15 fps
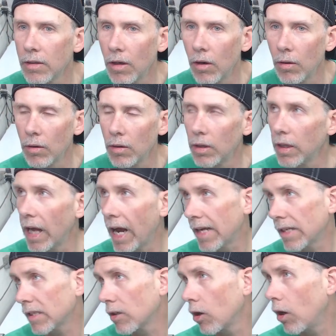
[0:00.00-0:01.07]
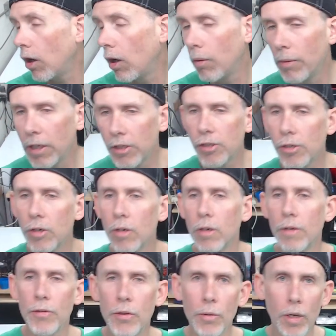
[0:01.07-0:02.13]
So last call, make
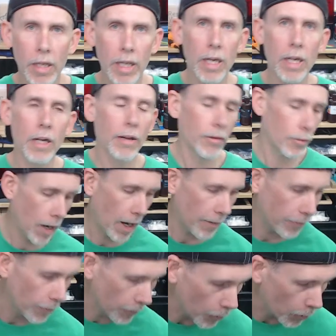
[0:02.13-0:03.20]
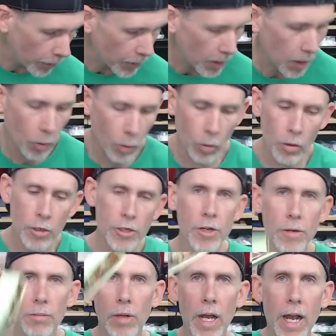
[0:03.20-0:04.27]
sure if you want to get in on the raffle for the orange
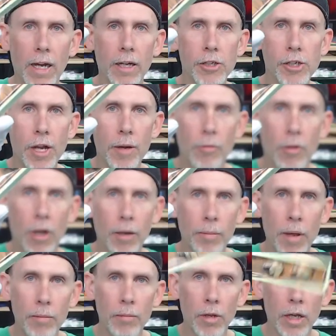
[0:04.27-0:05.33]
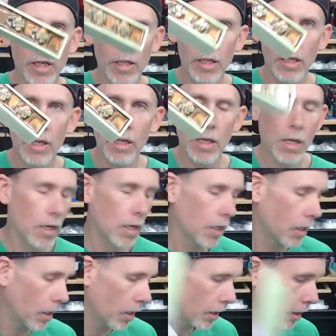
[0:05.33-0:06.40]
and black Shamrock pen blank,
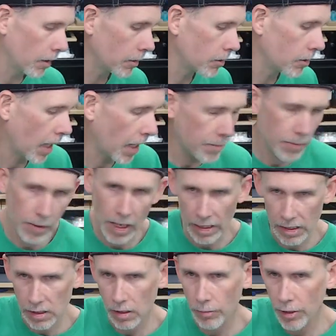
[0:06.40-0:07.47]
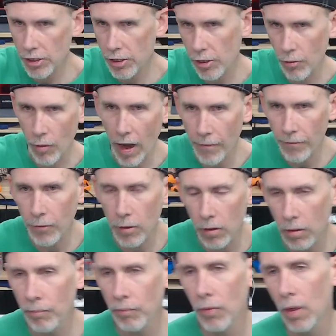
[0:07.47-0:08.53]
uh, type exclamation
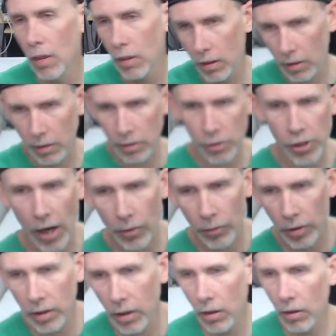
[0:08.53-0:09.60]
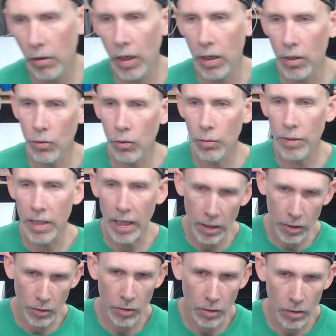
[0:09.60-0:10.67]
raffle in the chat window and you will be
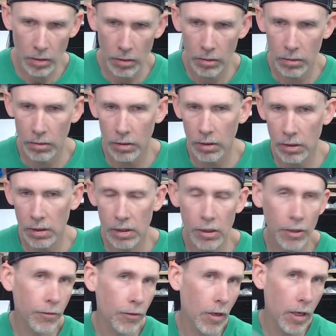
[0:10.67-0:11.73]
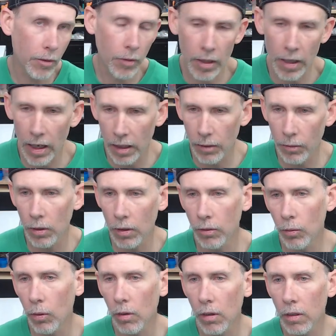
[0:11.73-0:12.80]
entered. And it's good for anyone anywhere in
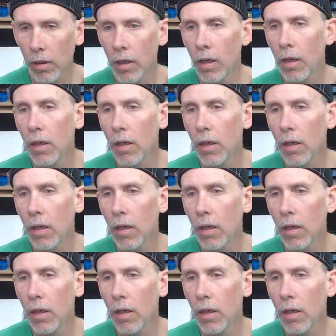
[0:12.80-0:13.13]
the world.